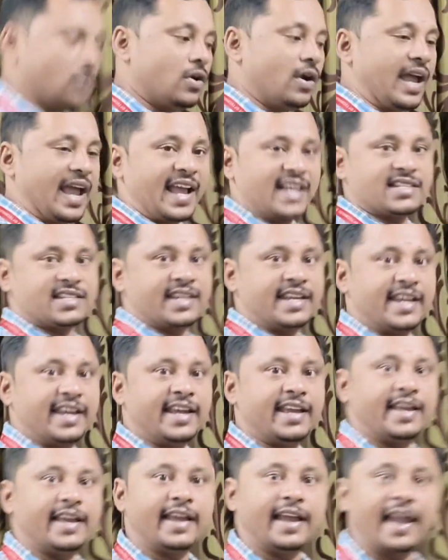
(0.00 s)
So as
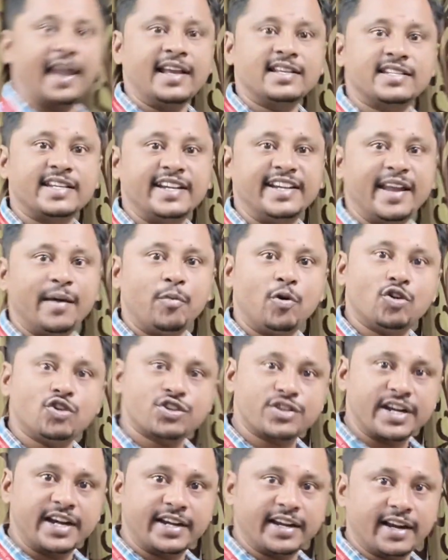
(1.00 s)
he
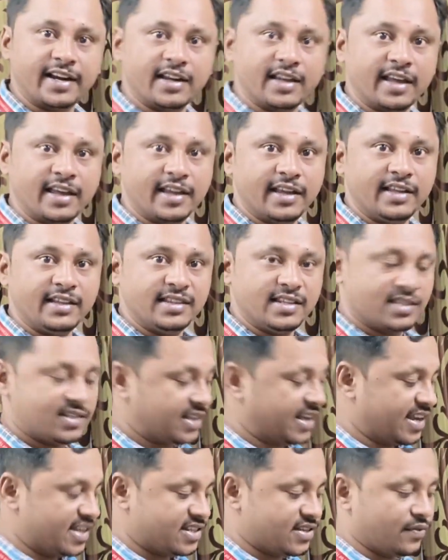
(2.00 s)
demonstrated, in
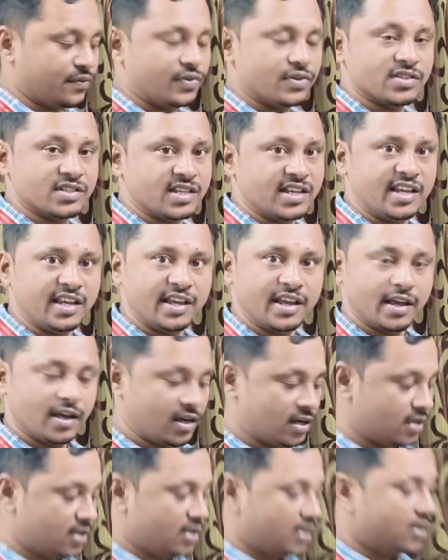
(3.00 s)
this case if you see
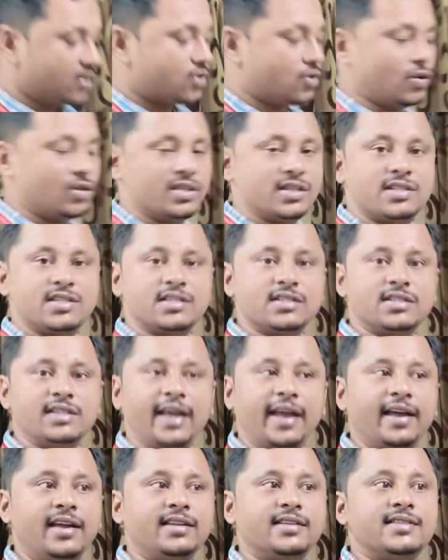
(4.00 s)
here, so this is
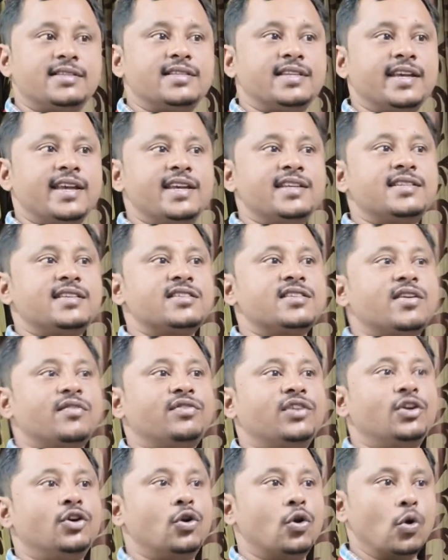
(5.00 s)
the chassis
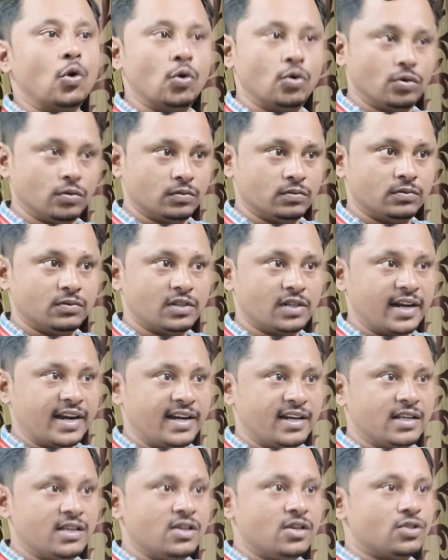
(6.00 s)
of the drone,
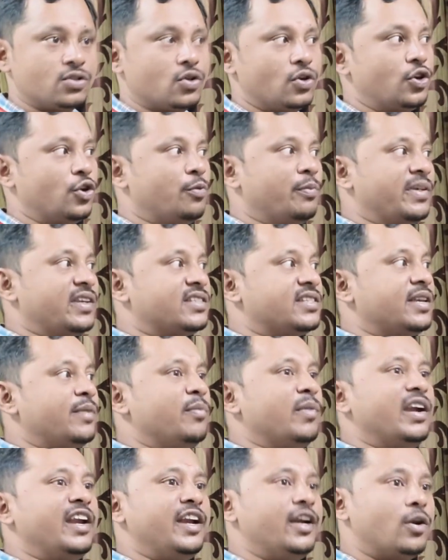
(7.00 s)
right? So you may
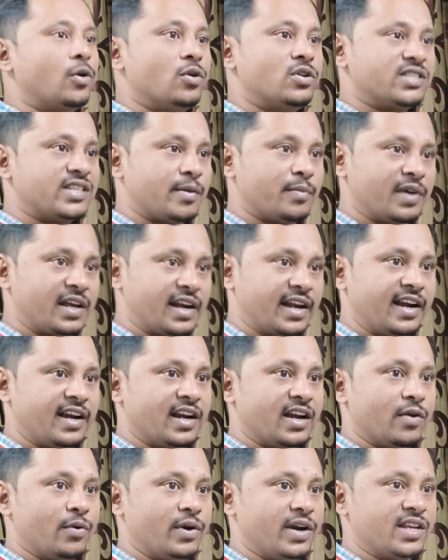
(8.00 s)
see many drones, am I
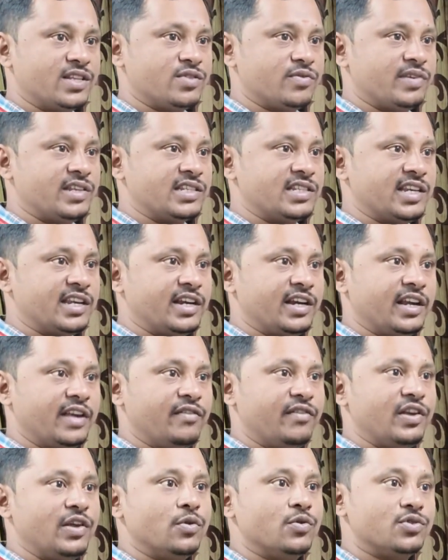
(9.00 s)
right? Nowadays we
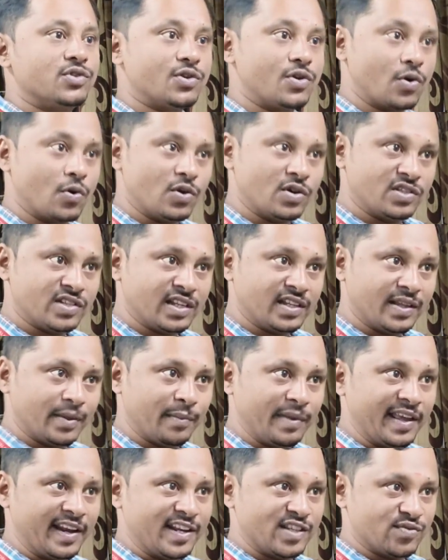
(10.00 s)
use drones in the
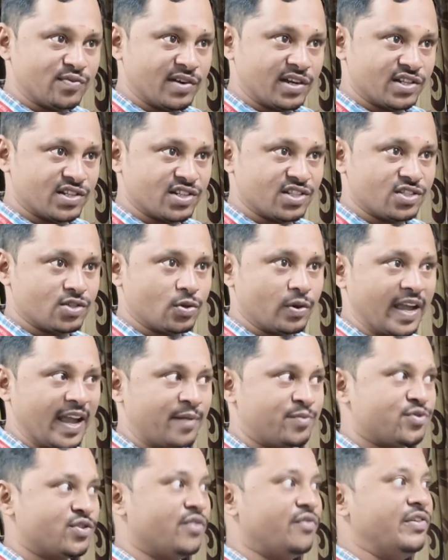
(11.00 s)
marriage functions to
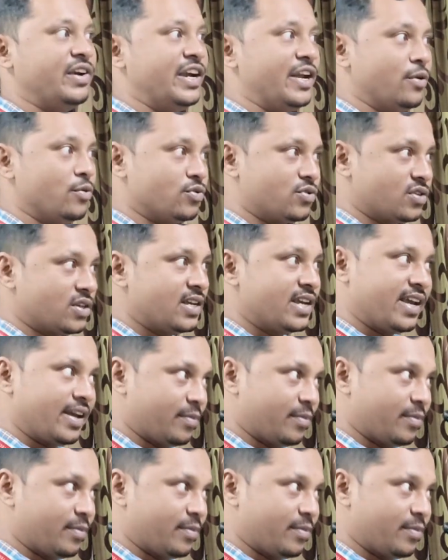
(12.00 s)
capture videos,